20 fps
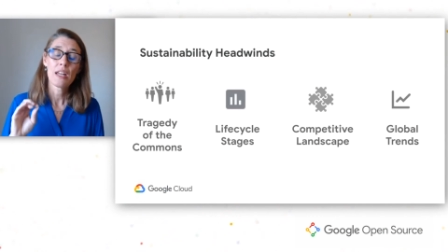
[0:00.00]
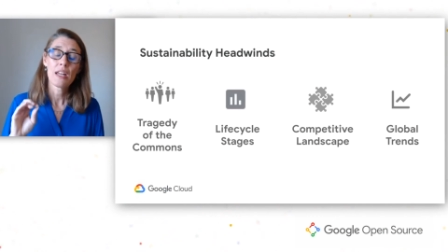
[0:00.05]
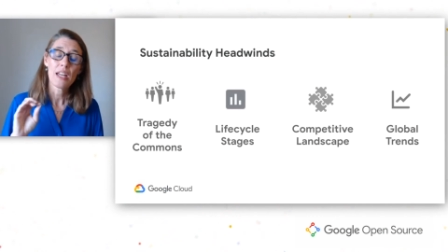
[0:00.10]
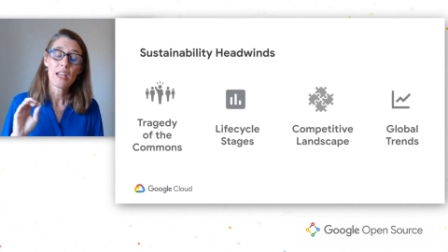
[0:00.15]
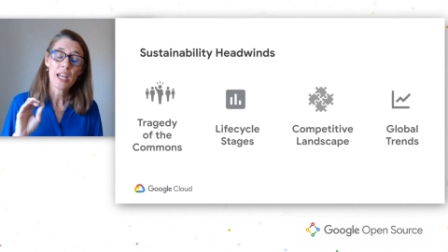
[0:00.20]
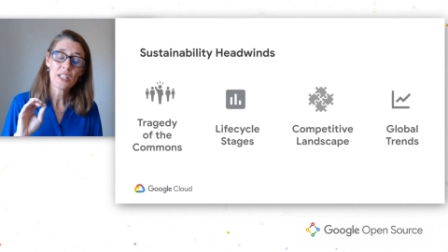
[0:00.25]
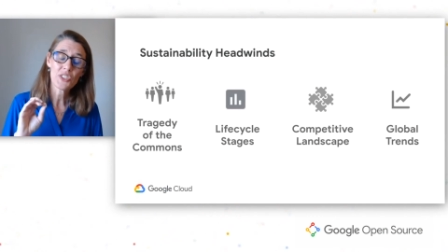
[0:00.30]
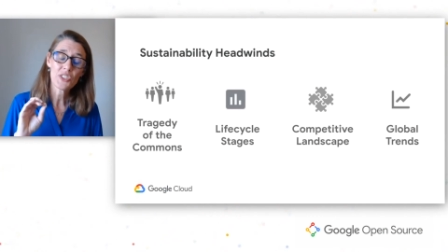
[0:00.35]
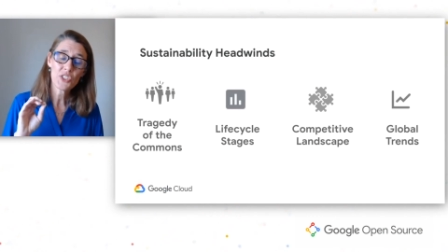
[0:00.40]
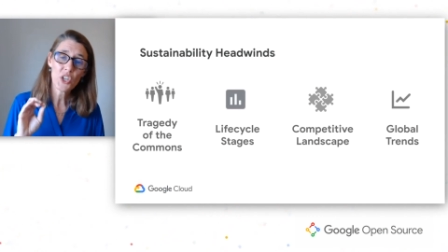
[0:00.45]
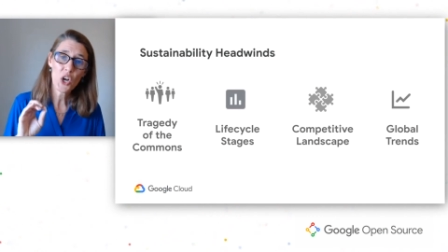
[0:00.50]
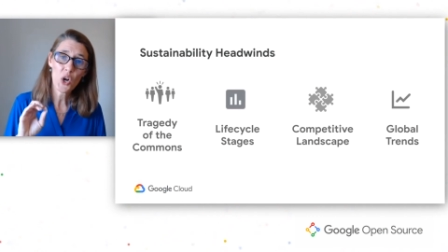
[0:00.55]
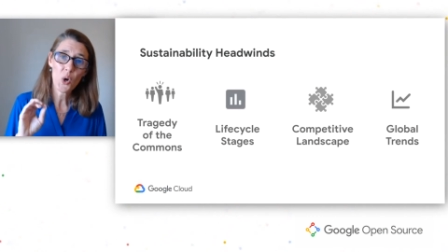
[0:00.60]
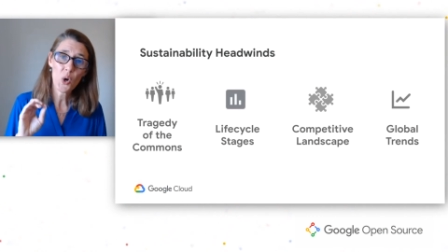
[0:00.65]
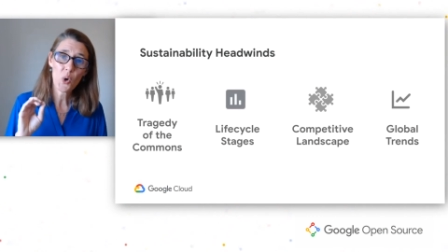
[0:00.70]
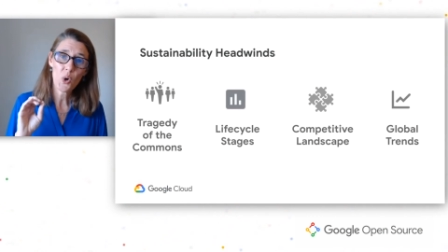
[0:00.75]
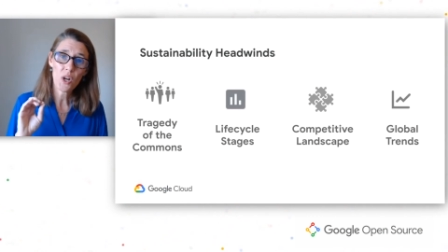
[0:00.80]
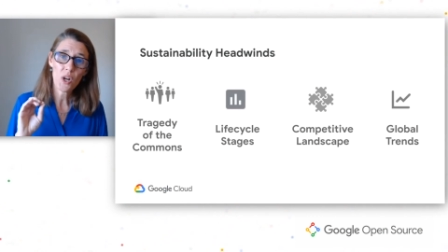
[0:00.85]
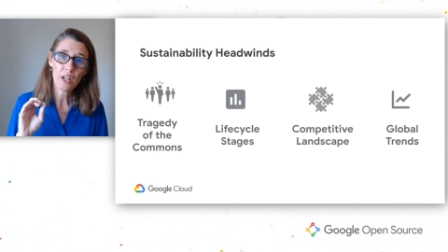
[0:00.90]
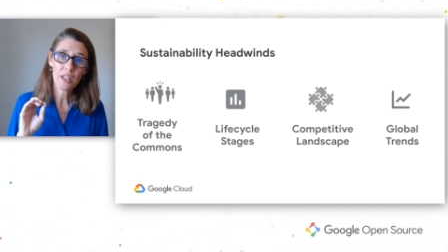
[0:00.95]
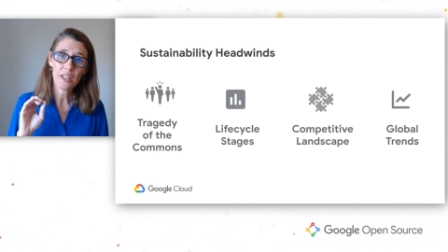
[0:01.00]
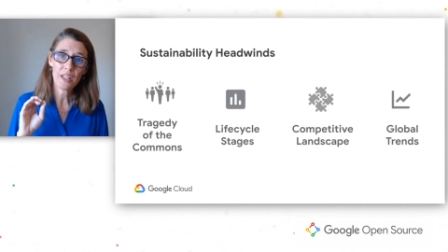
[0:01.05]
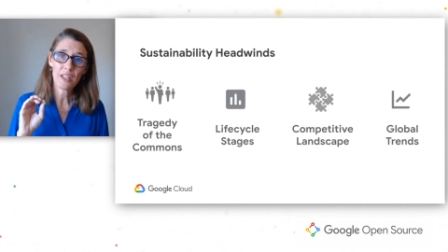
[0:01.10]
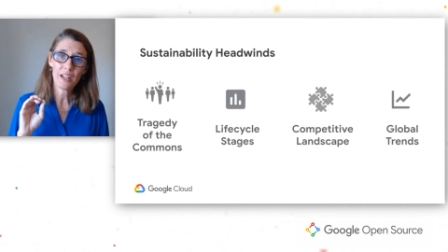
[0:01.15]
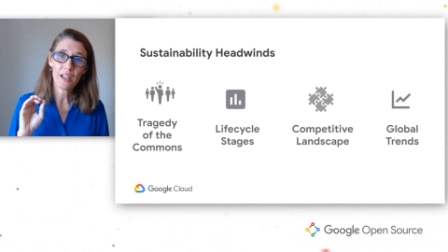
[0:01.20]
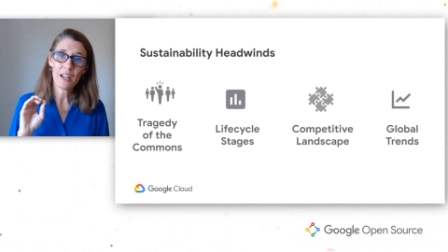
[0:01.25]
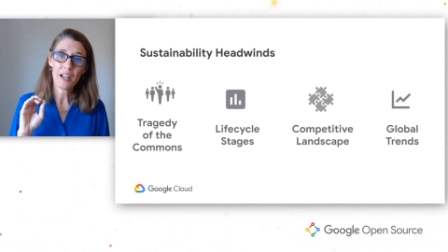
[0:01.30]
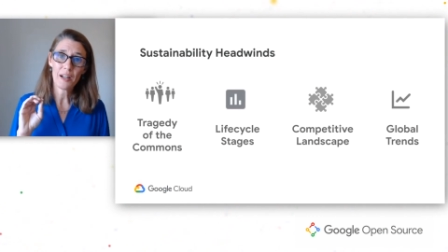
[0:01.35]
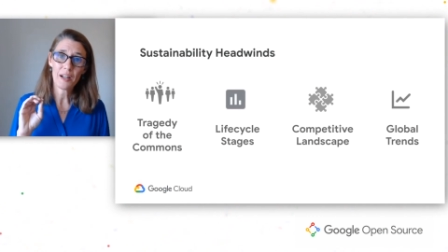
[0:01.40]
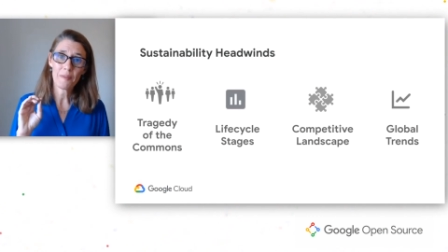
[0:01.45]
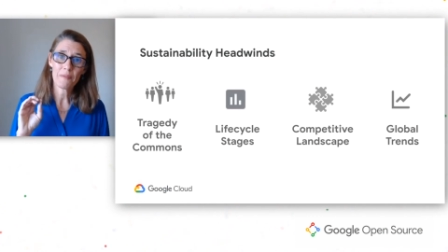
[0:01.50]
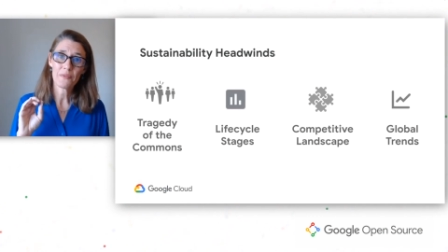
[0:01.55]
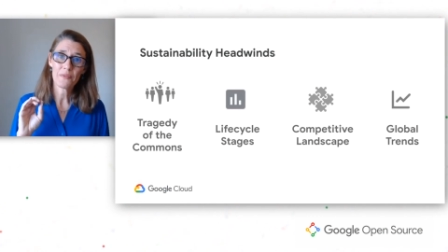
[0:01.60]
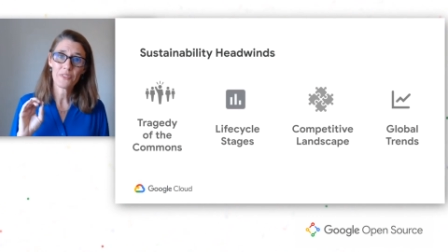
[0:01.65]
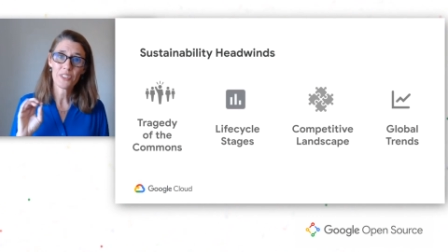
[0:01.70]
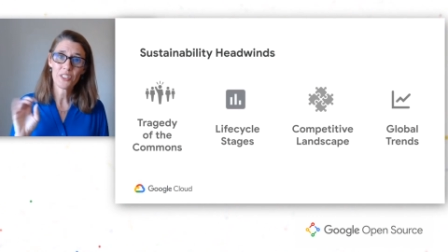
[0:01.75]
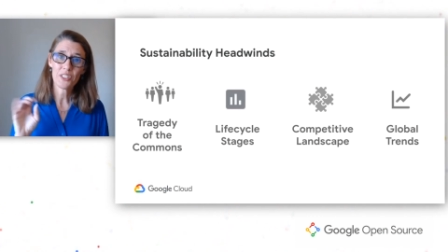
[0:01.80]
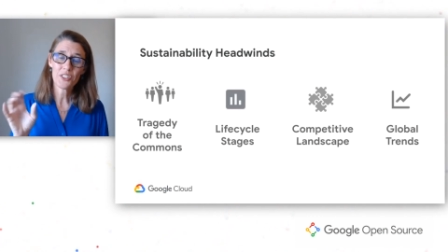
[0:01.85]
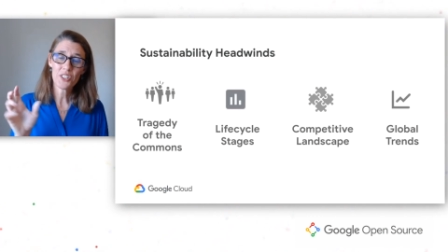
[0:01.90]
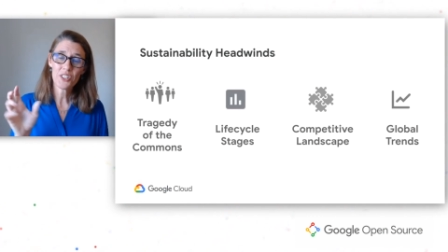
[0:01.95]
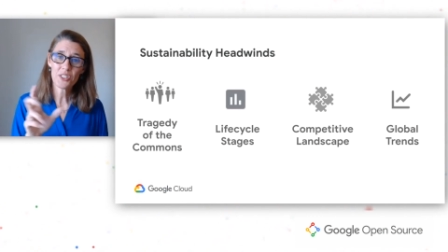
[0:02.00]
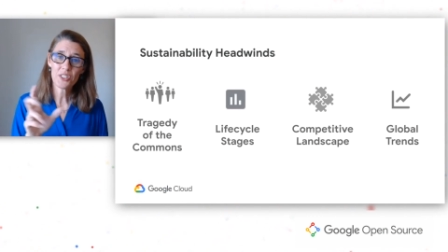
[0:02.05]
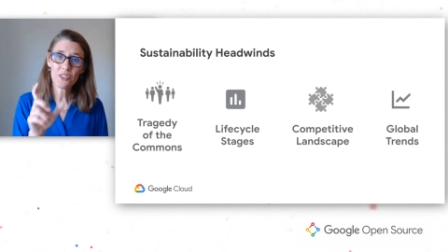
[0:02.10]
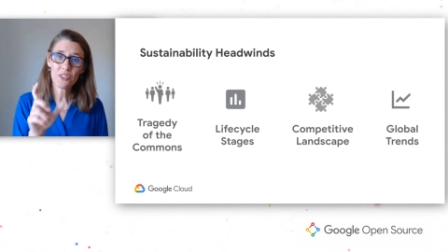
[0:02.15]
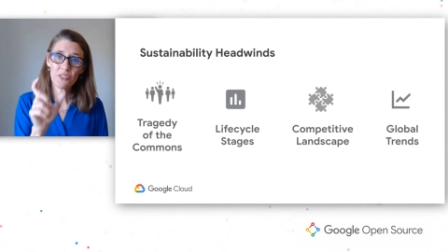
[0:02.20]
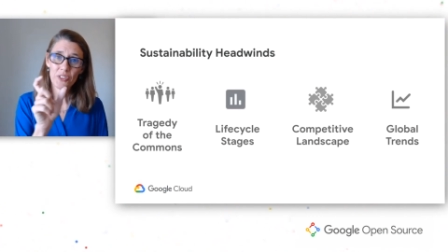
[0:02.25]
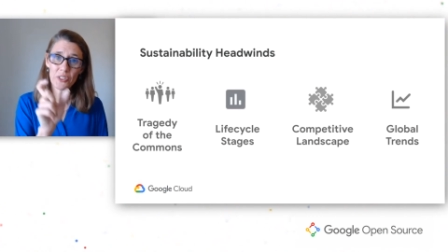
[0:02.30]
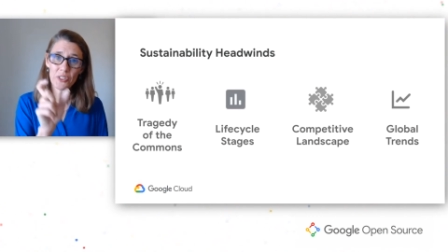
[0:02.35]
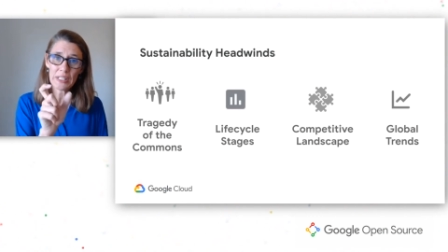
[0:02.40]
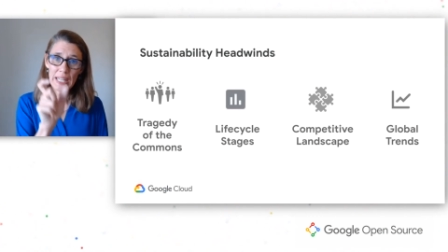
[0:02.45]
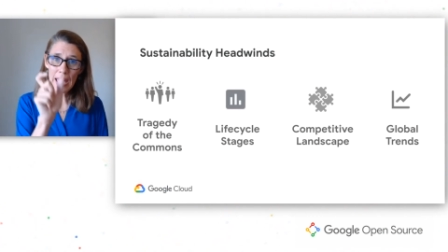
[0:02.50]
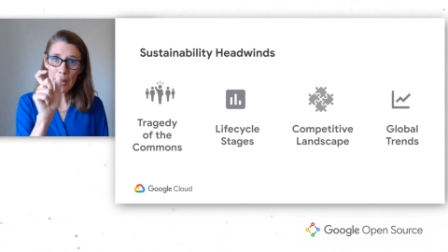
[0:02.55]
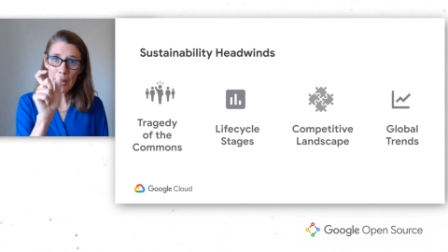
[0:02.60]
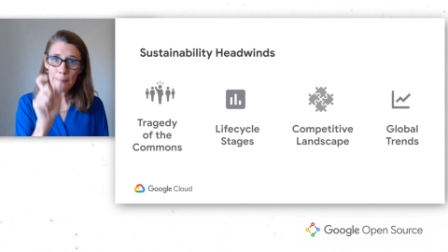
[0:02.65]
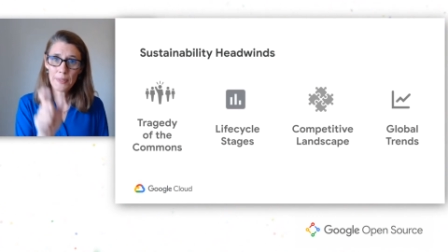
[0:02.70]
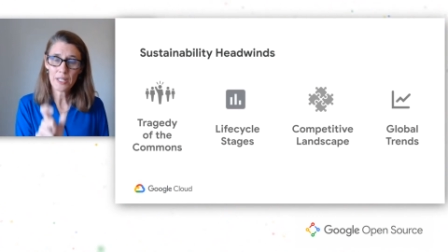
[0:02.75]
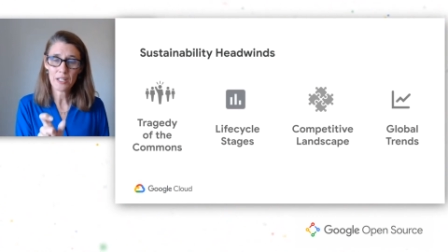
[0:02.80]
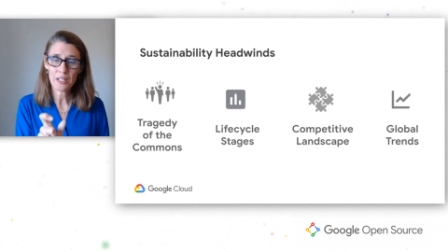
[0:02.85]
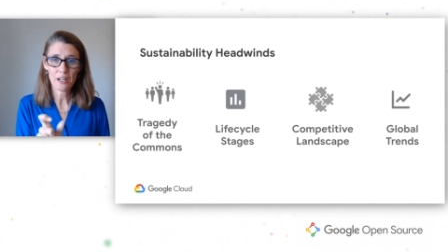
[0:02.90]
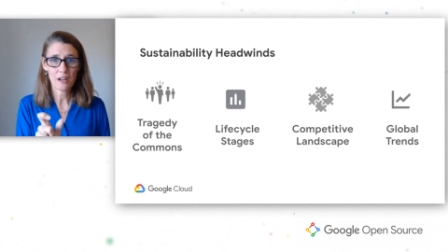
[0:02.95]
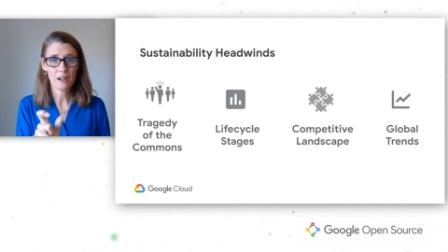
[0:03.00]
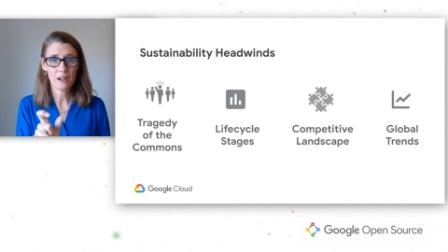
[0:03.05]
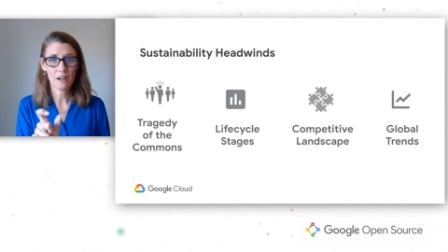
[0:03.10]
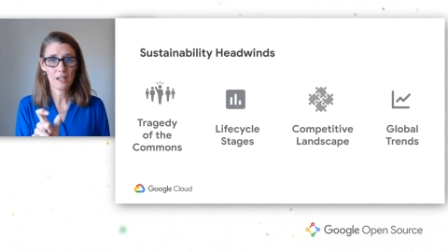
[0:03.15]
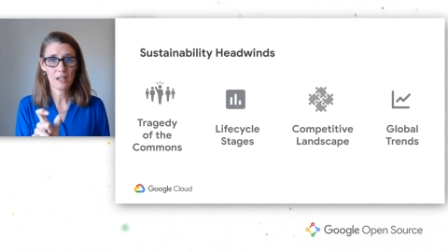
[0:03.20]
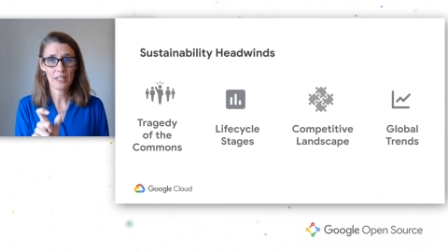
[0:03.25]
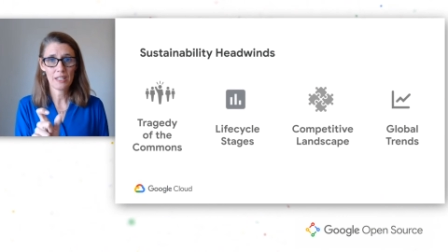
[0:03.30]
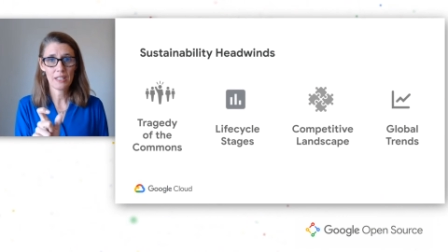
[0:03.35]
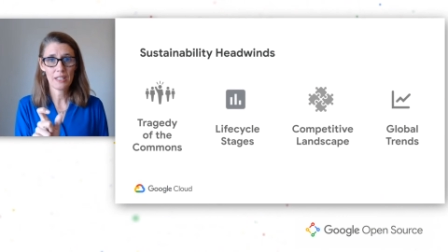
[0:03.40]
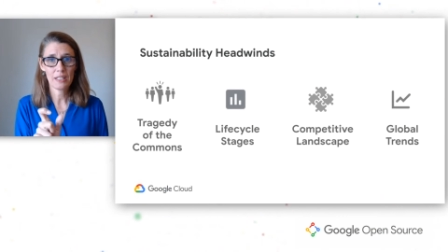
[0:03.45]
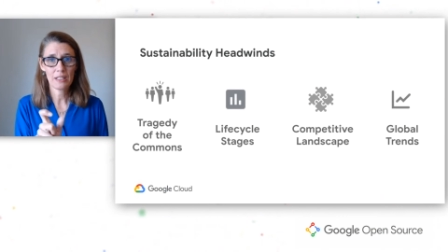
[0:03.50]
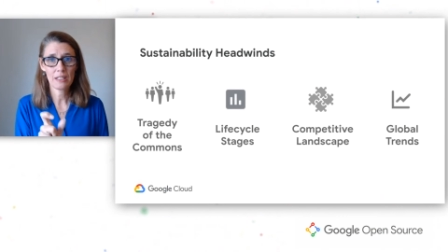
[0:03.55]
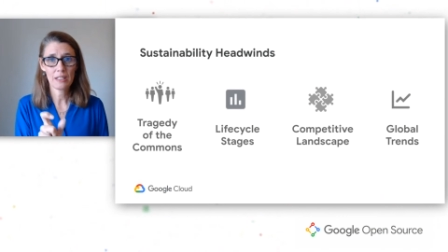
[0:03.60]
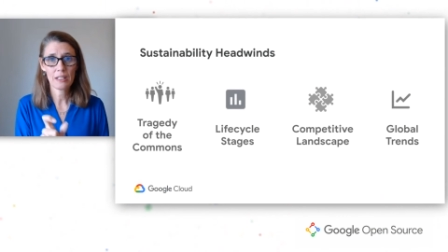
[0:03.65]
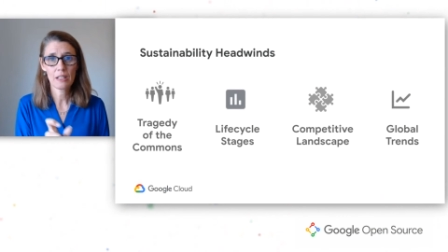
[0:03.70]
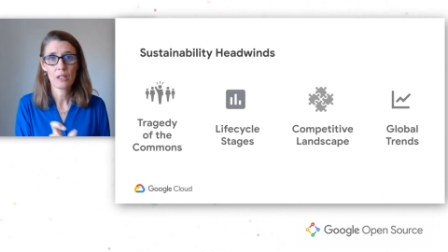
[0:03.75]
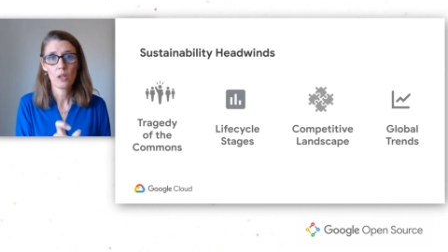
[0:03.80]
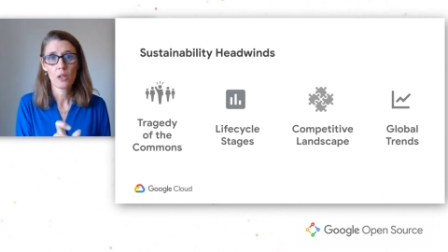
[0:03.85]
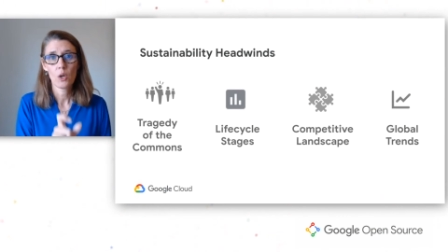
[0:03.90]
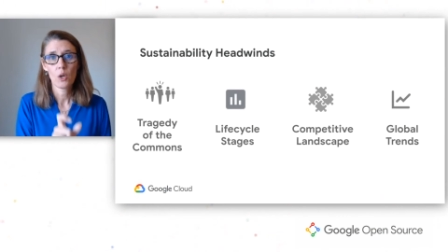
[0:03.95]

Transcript: And so um, there's just a real gap here in